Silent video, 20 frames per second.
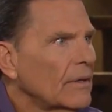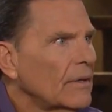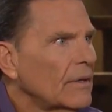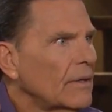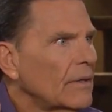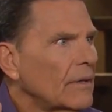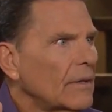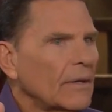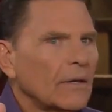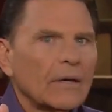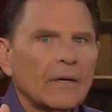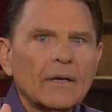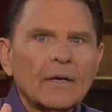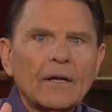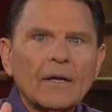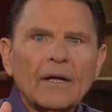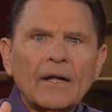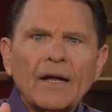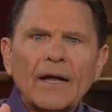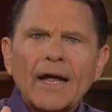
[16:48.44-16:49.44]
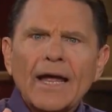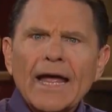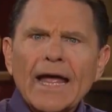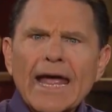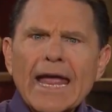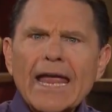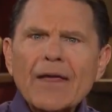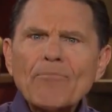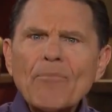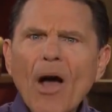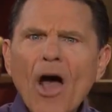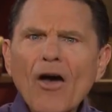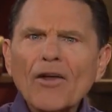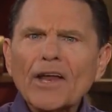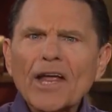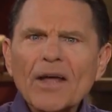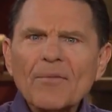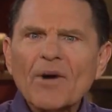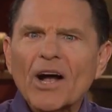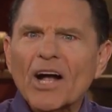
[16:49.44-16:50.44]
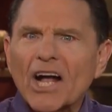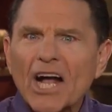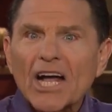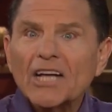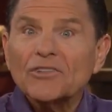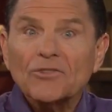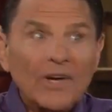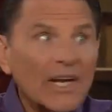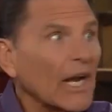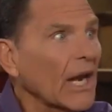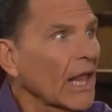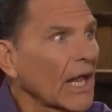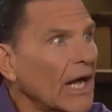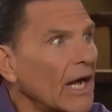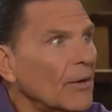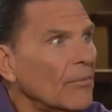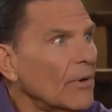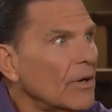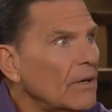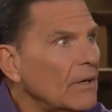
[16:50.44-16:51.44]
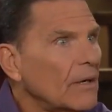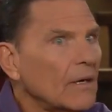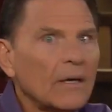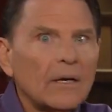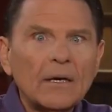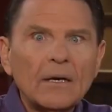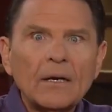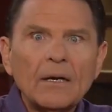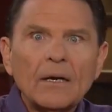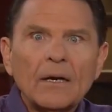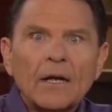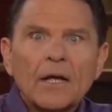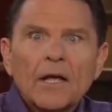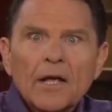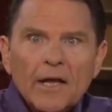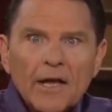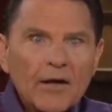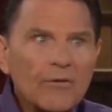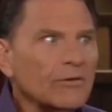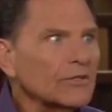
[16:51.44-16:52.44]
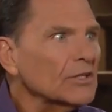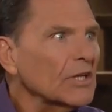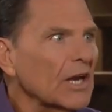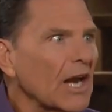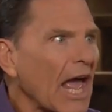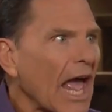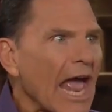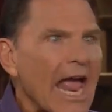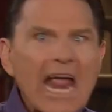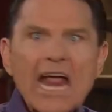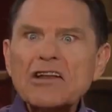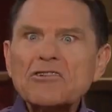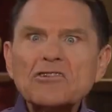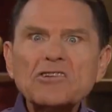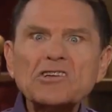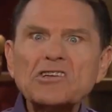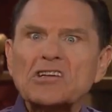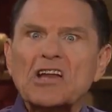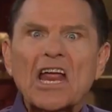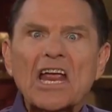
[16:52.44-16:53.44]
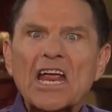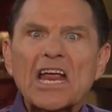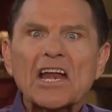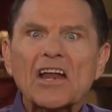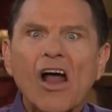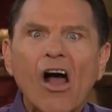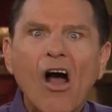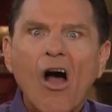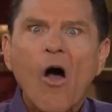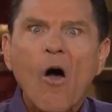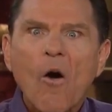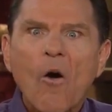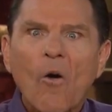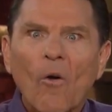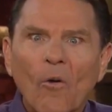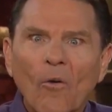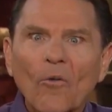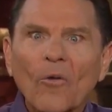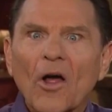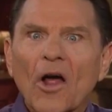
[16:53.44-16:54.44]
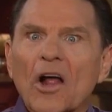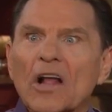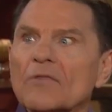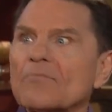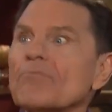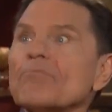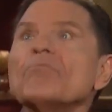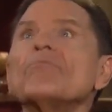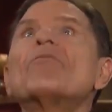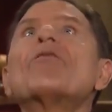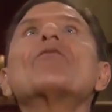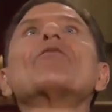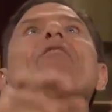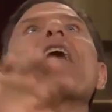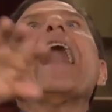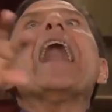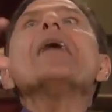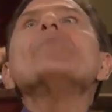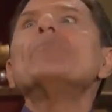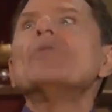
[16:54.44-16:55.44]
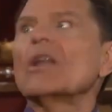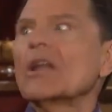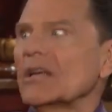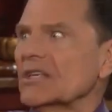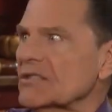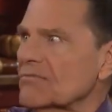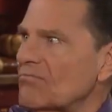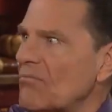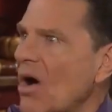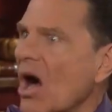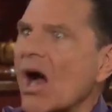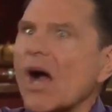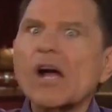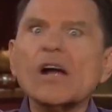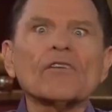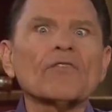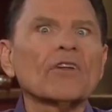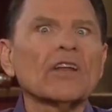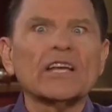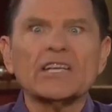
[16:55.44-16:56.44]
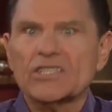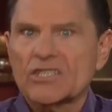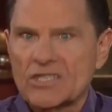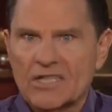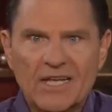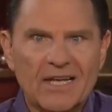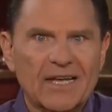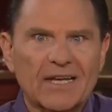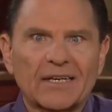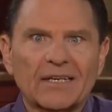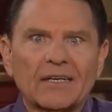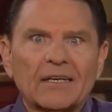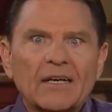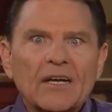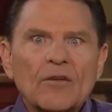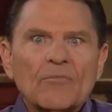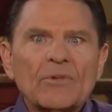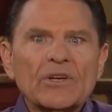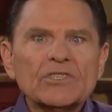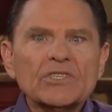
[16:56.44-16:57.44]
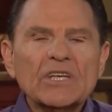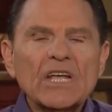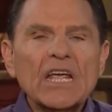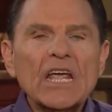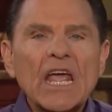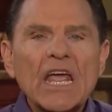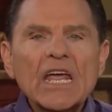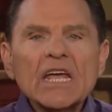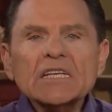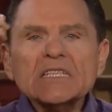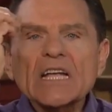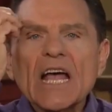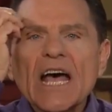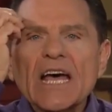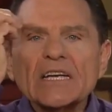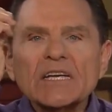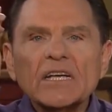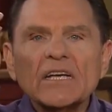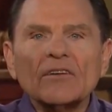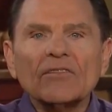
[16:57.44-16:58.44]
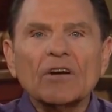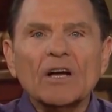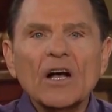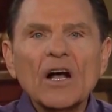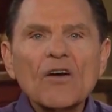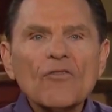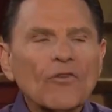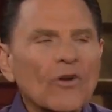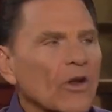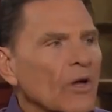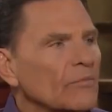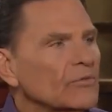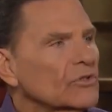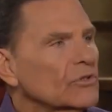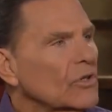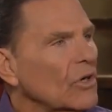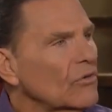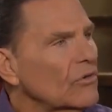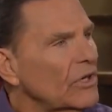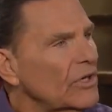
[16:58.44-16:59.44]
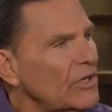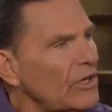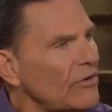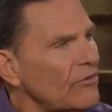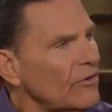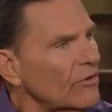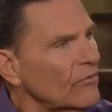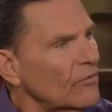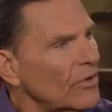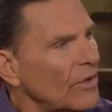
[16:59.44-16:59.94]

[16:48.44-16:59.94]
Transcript: he bought him a country club. It was like an 18 hole, fabulous, marvelous thing. But see, his idea of a golf club is totally different from